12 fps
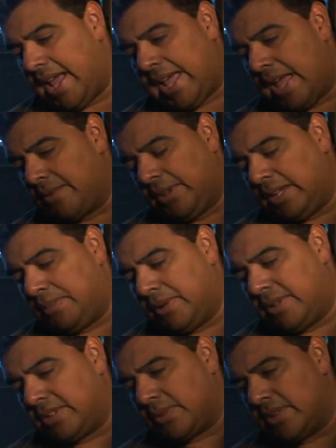can't really
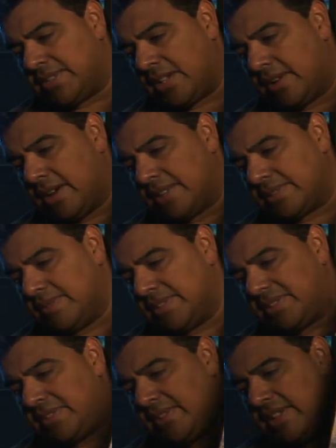put into words how awesome
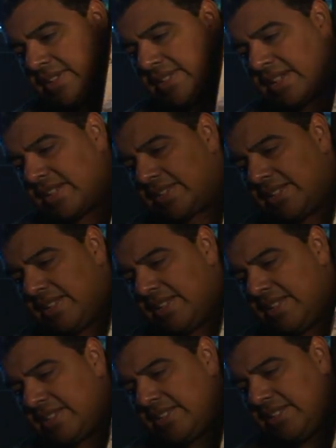this tune is. Like I said,
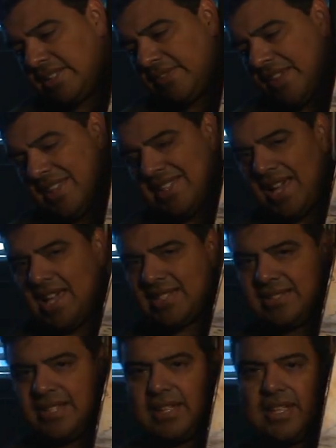it's just
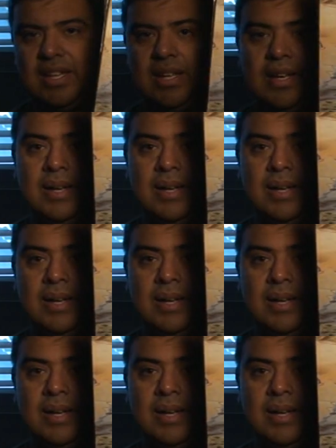fantastic.